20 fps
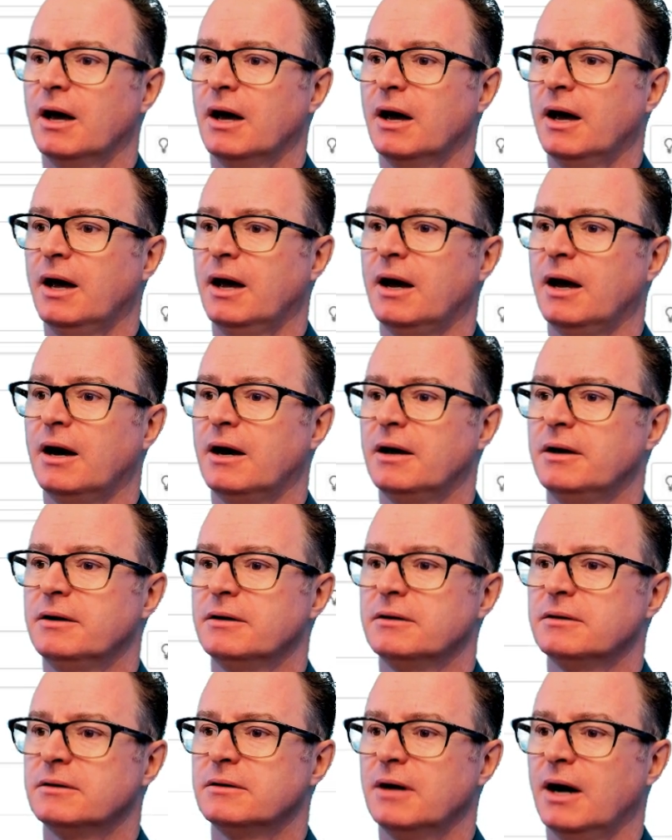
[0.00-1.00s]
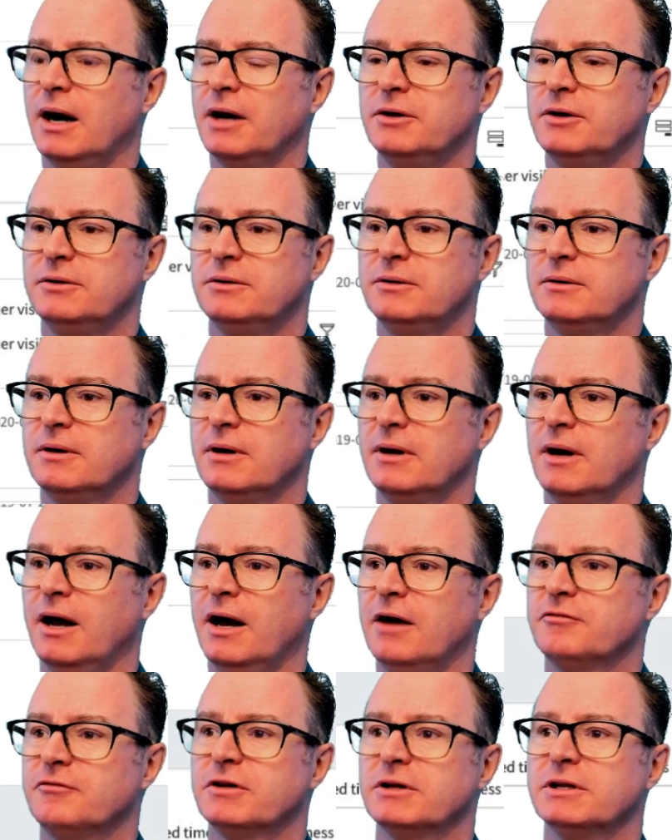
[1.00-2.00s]
And I
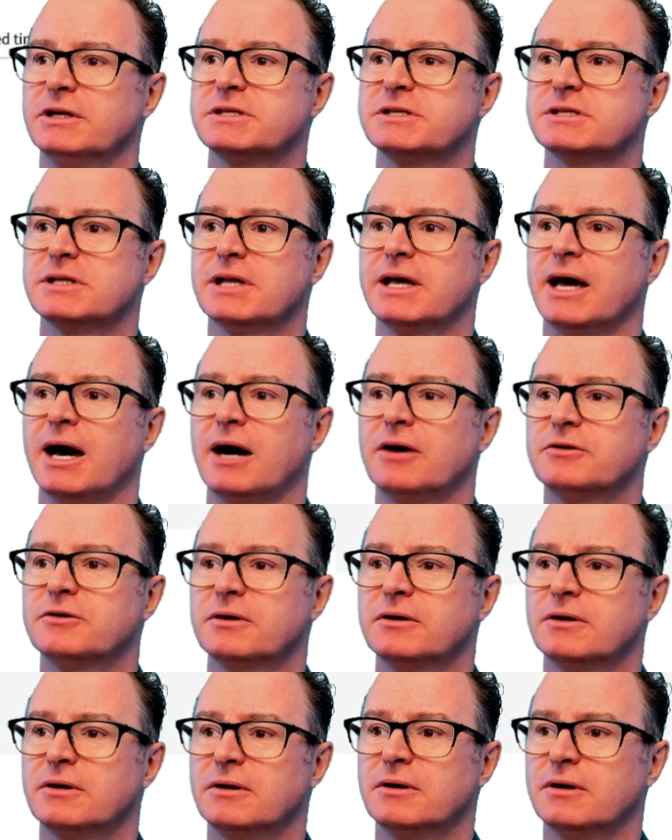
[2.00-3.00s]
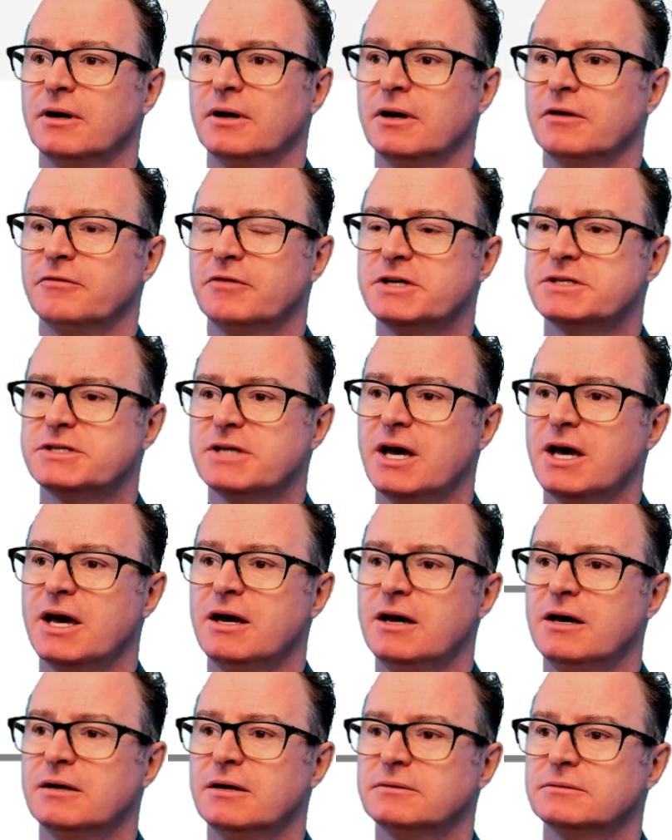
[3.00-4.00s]
have the list layout. And if I
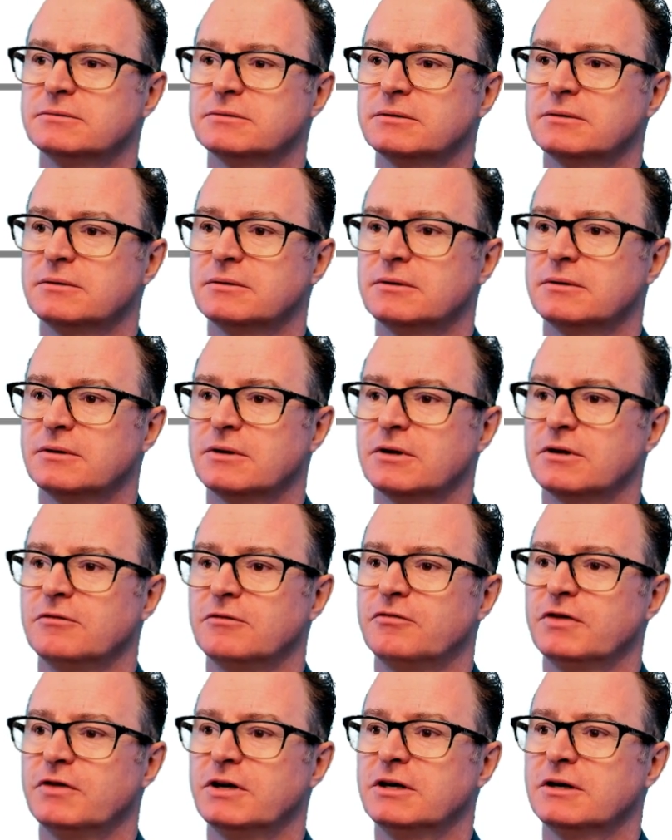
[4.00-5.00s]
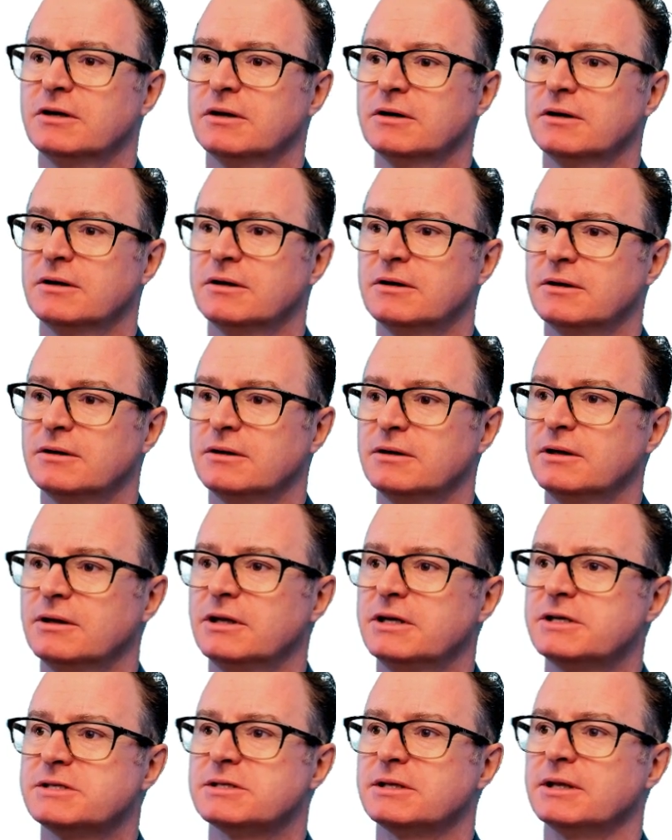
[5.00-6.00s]
say configure
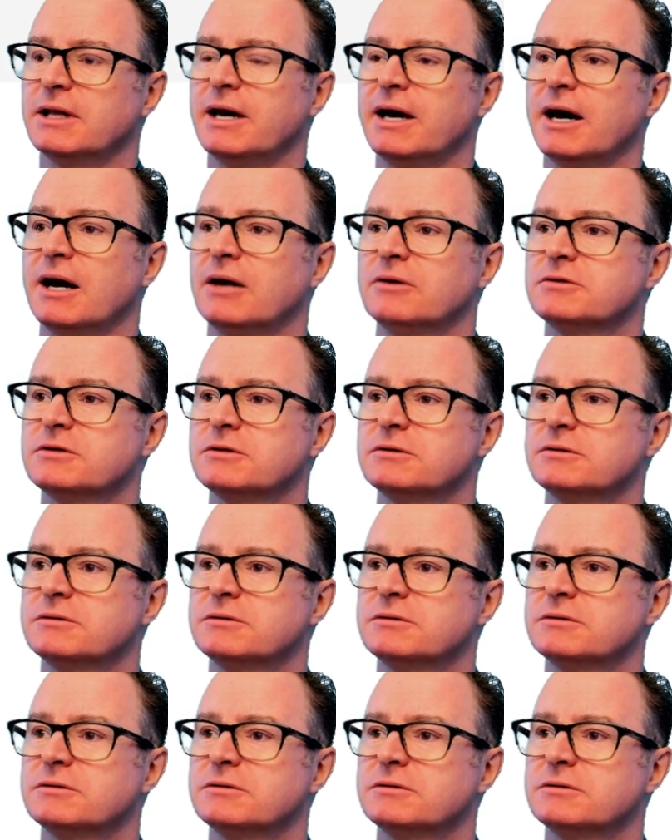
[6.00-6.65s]
list layout,